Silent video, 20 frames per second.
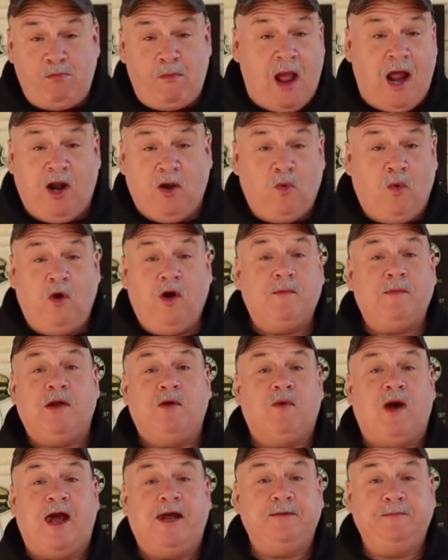I don't want to be
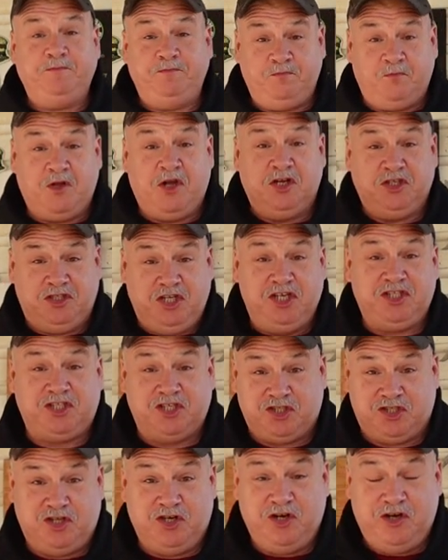right because this
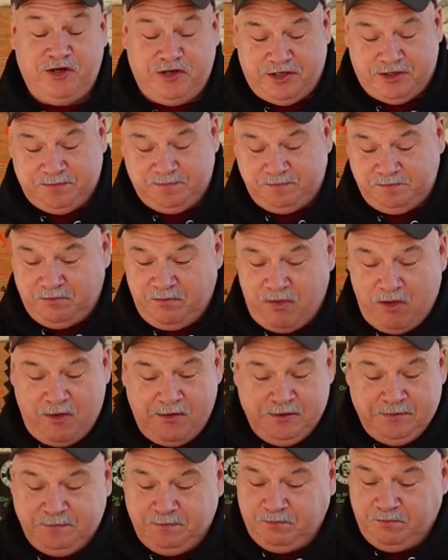is good.
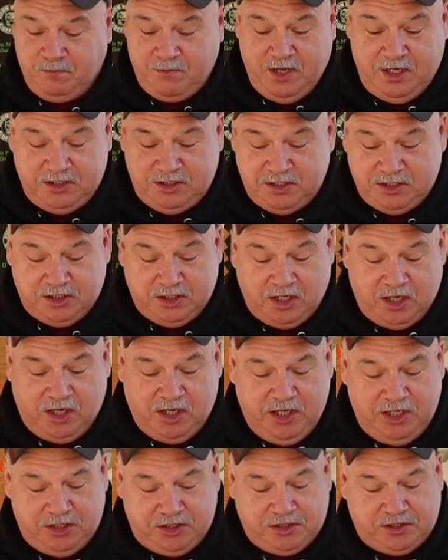This is
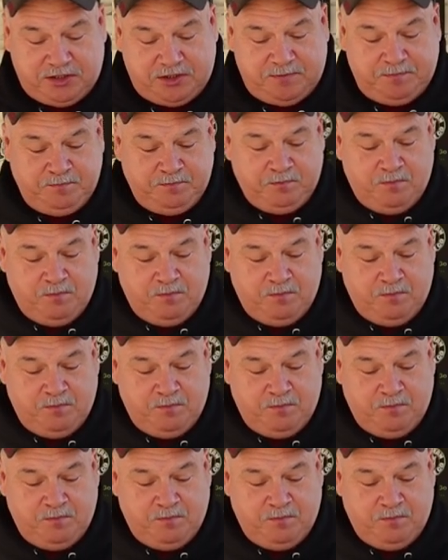delicious.